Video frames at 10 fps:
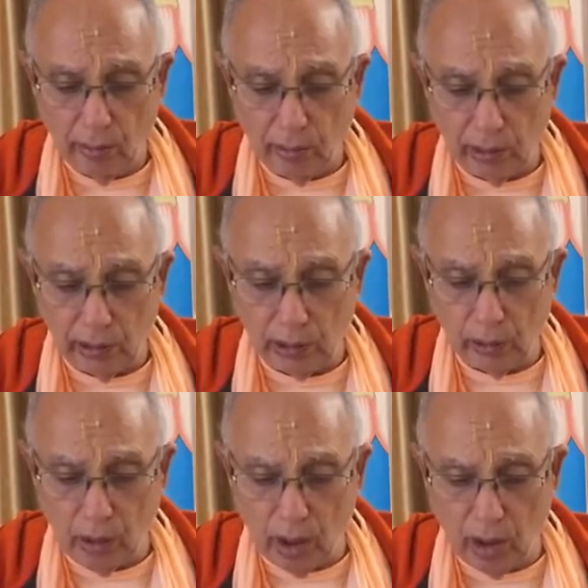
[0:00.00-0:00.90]

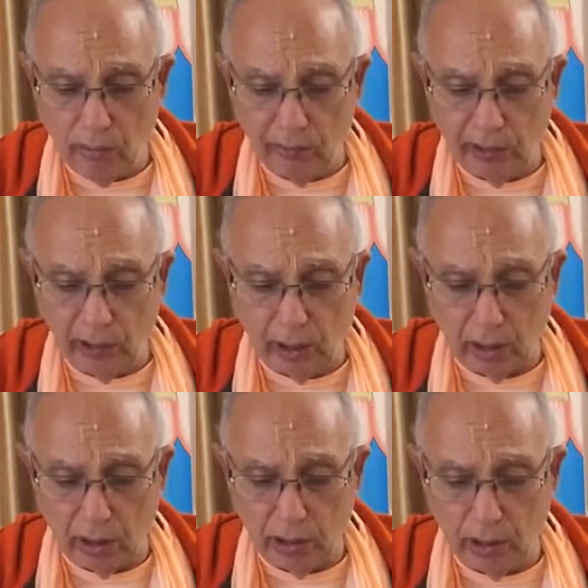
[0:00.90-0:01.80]

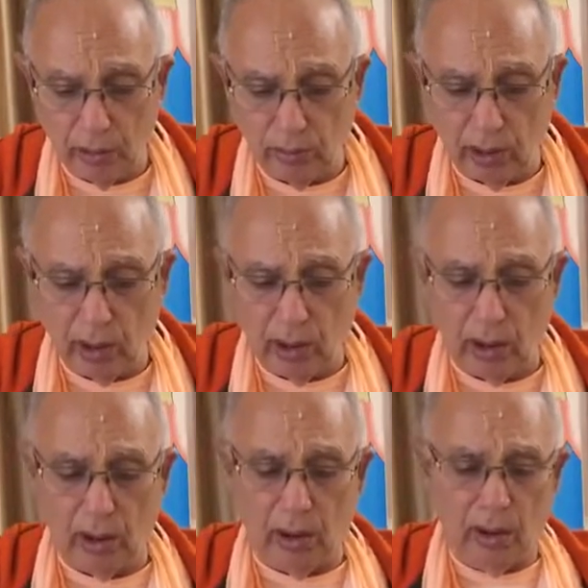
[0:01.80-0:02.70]
Prasravita
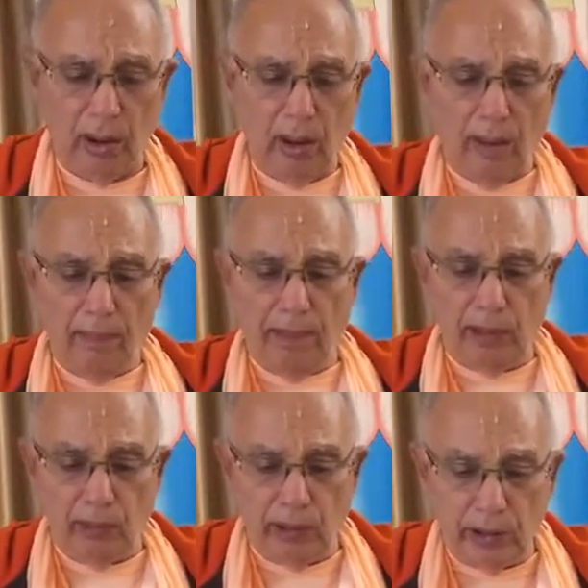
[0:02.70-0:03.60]
Shubha.
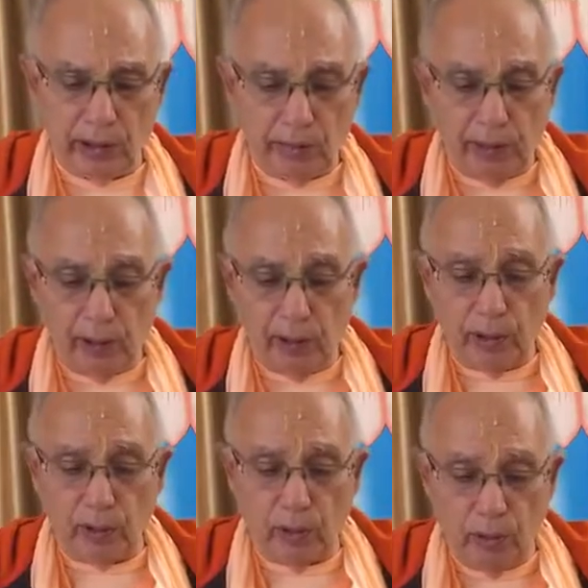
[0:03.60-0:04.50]
Between the
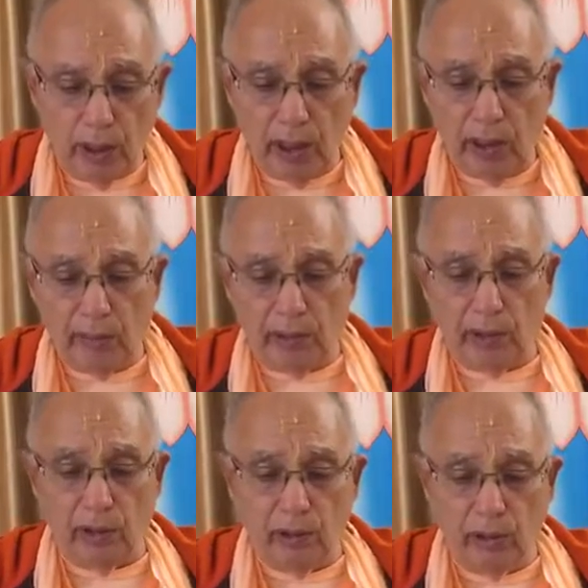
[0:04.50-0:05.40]
spiritual and the
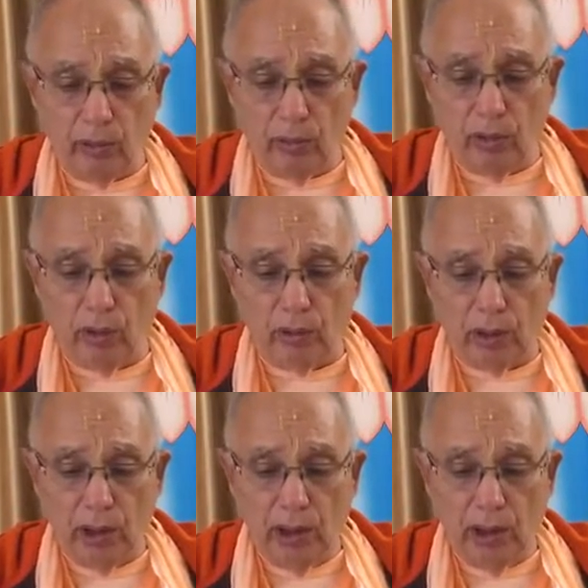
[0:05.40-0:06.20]
material world